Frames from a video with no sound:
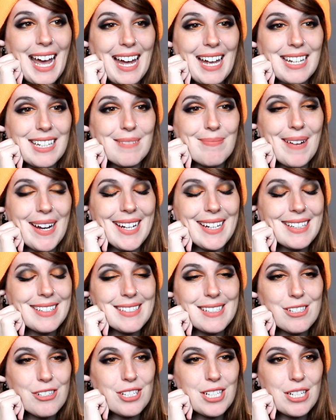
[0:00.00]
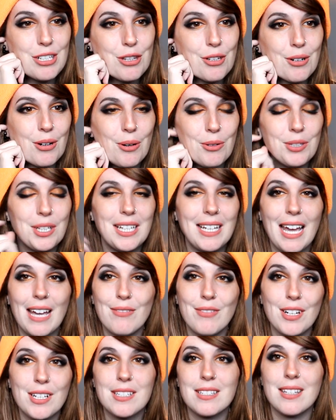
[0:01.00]
and my English teacher only
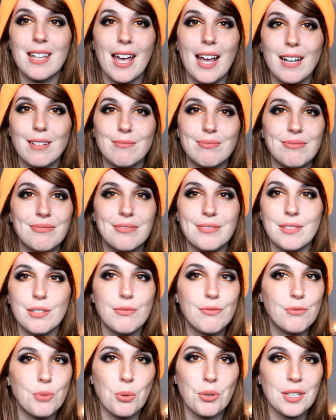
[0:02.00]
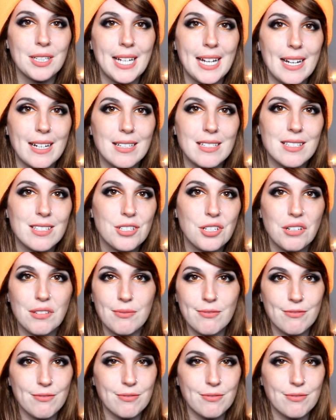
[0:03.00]
gave us like four days to